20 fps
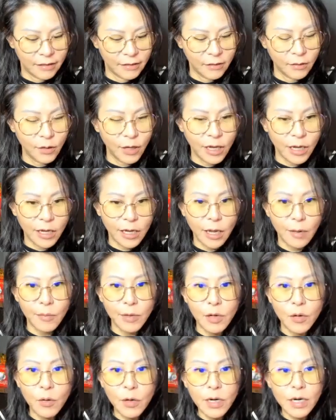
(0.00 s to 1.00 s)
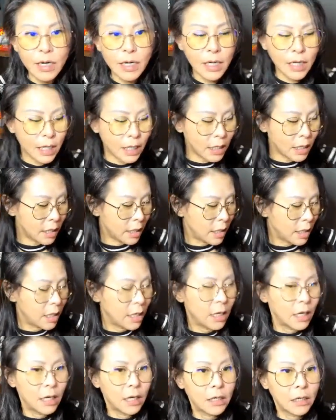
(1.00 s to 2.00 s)
Okay, coming quickly.
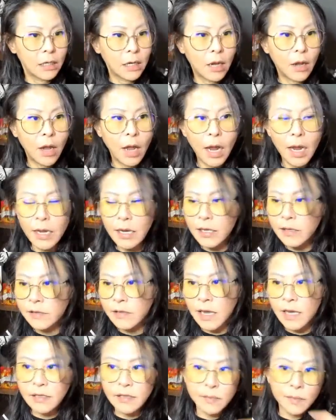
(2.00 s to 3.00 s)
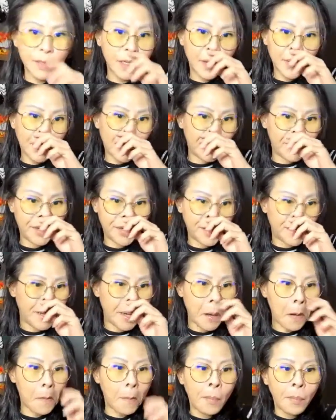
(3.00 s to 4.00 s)
Now, Alice asked me a
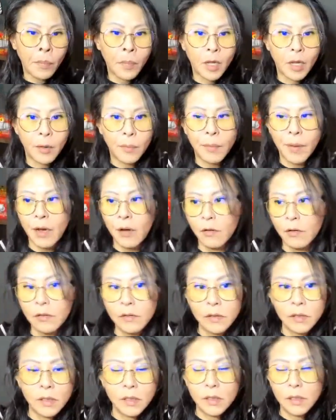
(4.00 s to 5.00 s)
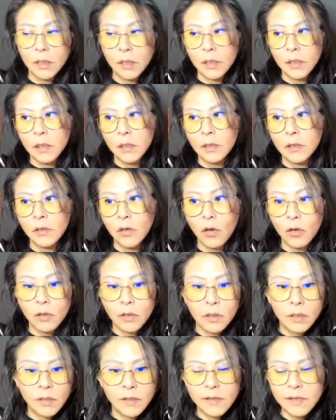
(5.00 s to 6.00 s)
question about the
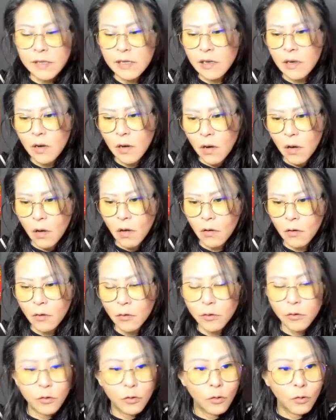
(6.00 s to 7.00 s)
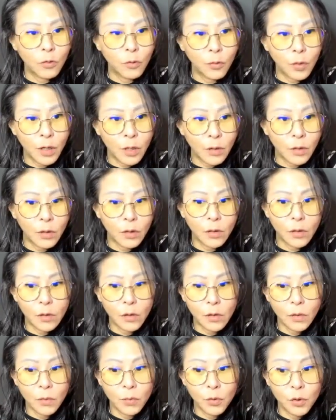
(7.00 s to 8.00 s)
daughters-in-law. So, what
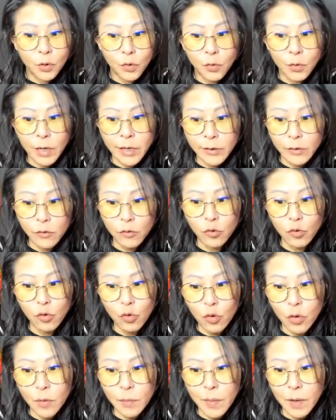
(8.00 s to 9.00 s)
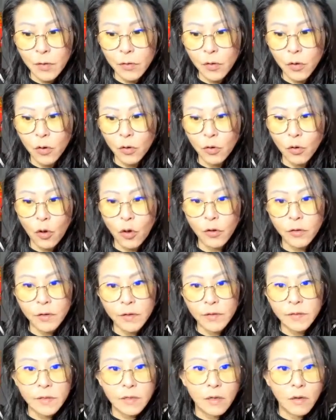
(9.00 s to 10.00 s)
would you like to know about your
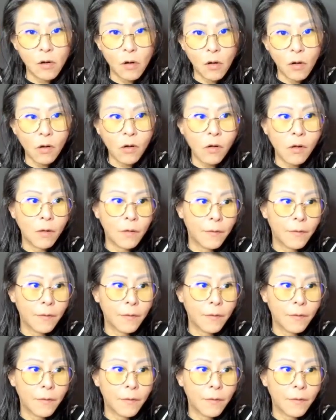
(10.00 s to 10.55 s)
daughters-in-law?